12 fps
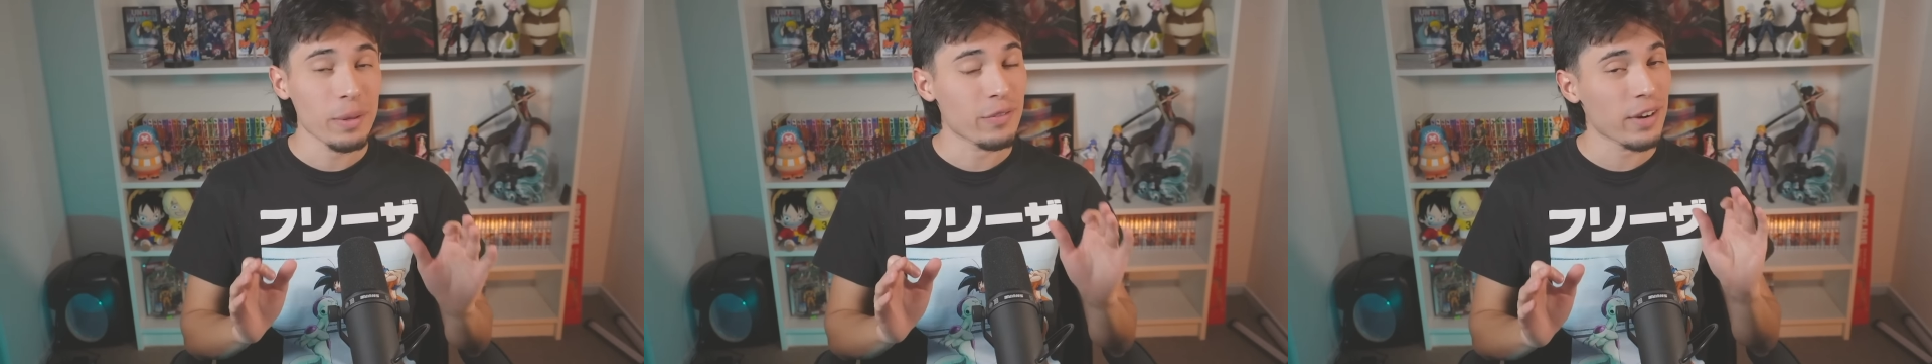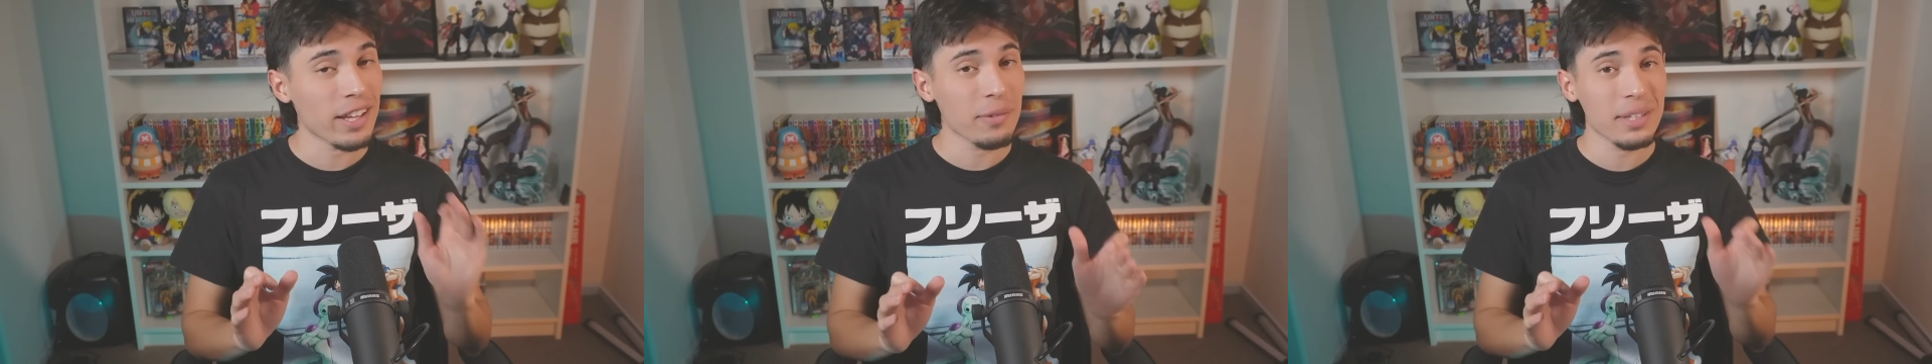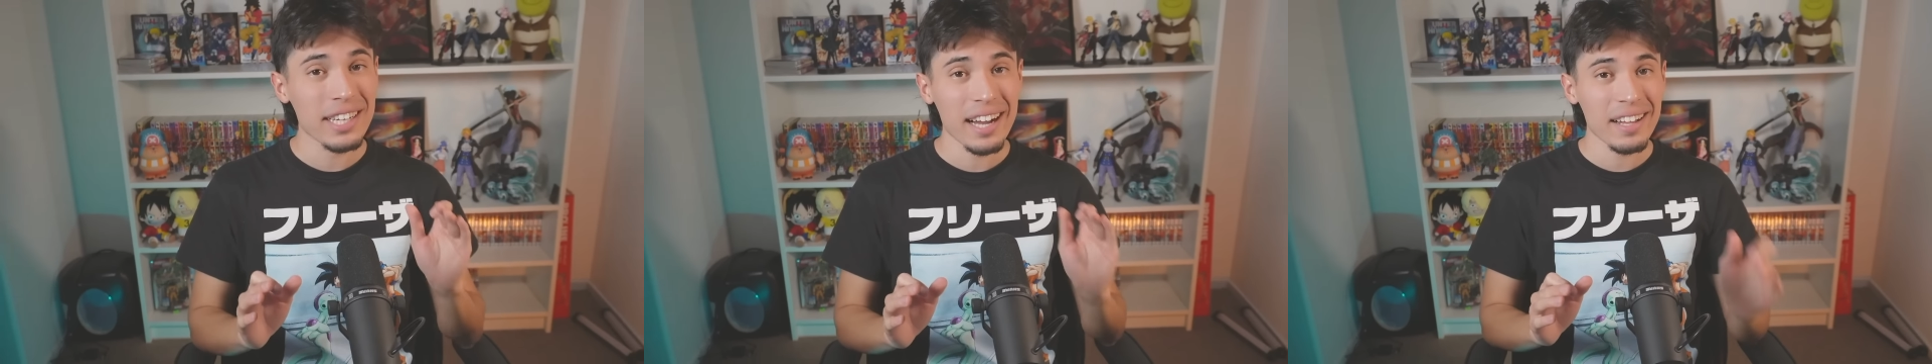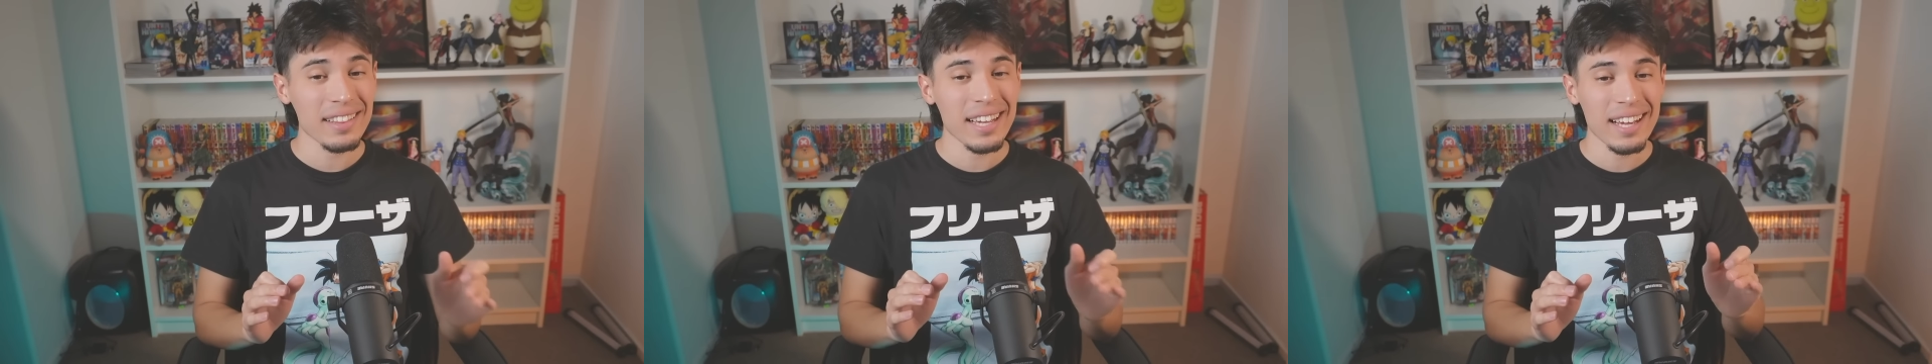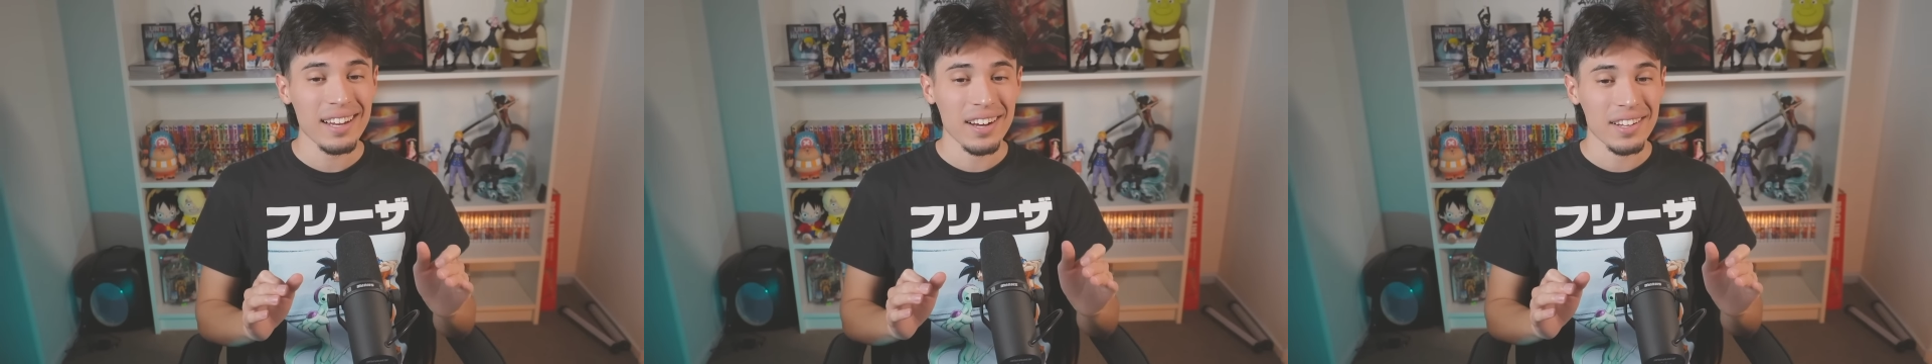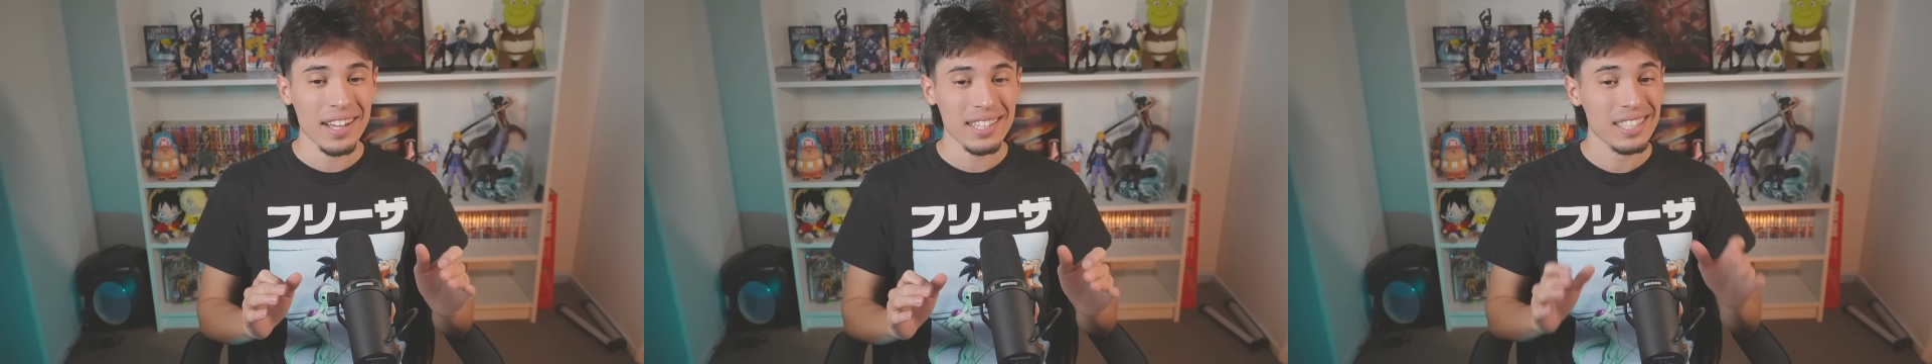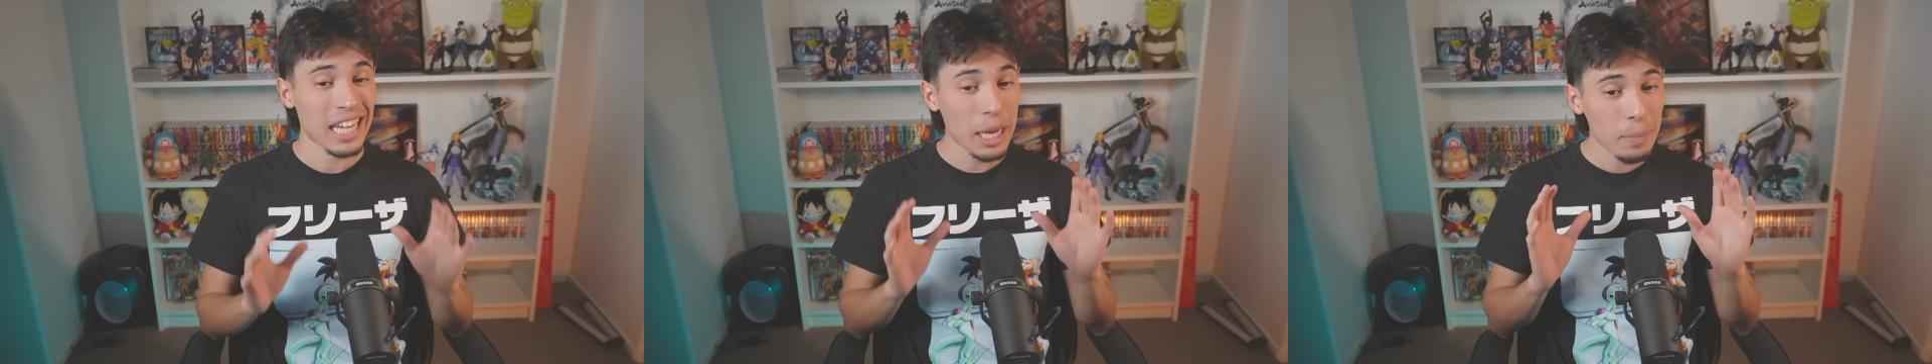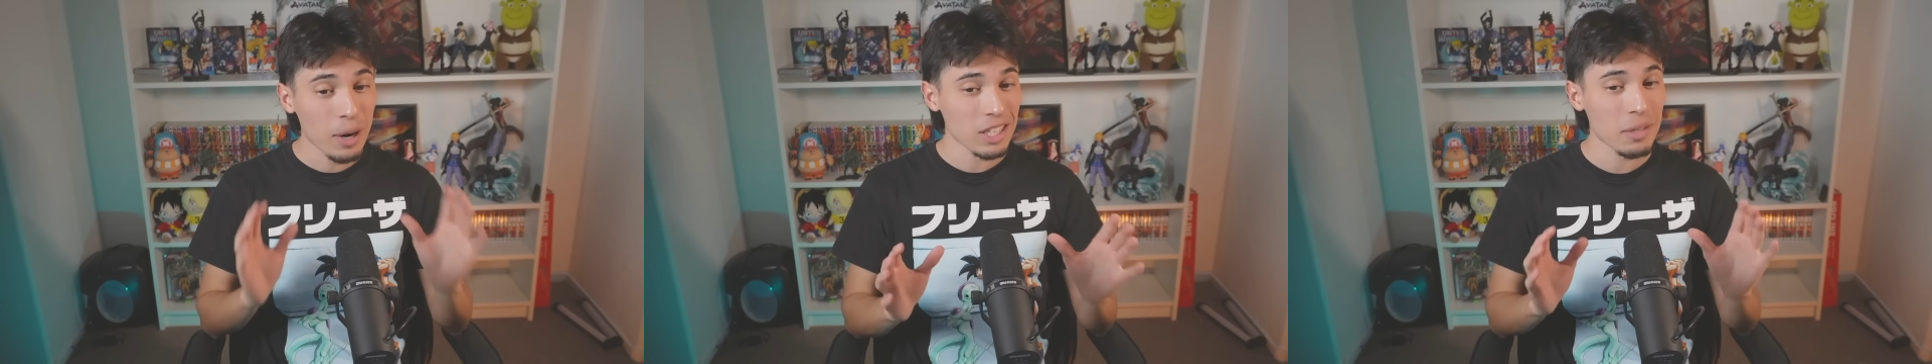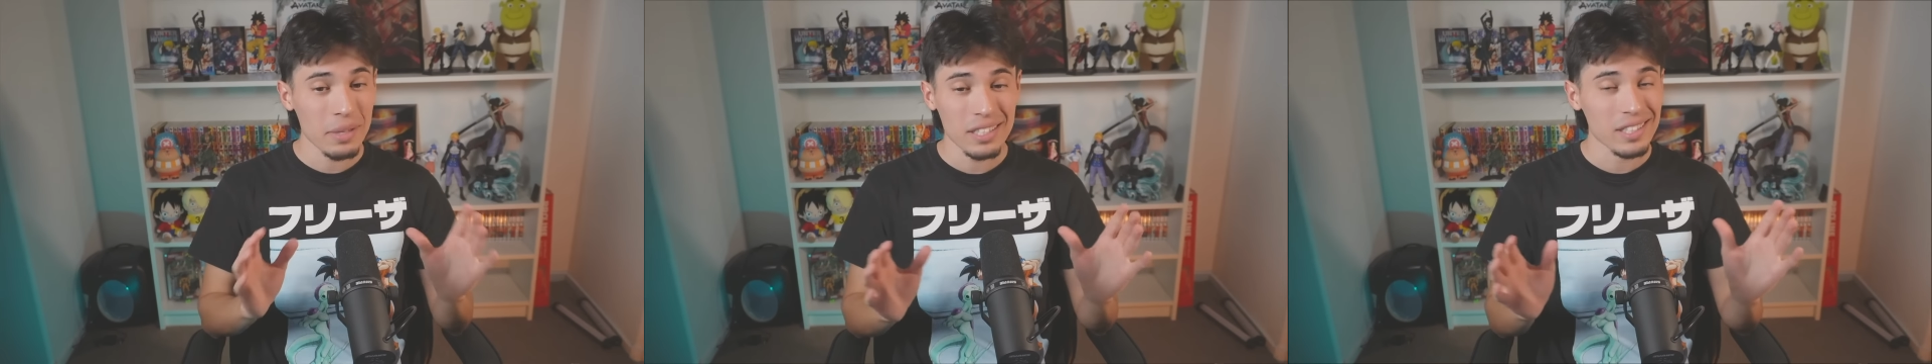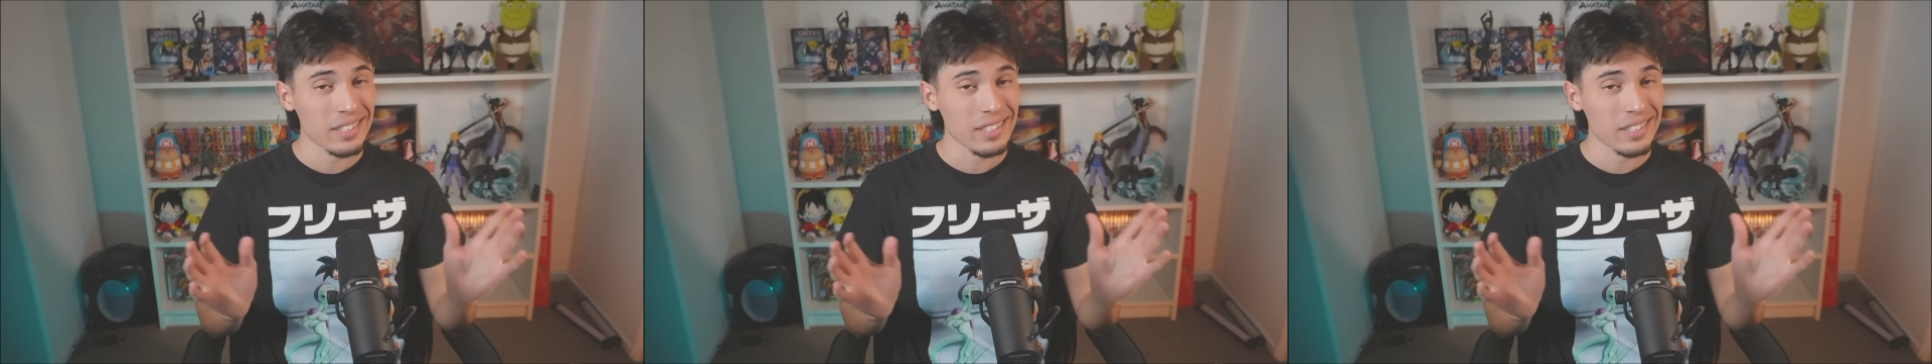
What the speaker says: be friendly with a guy like that unless he brought something to the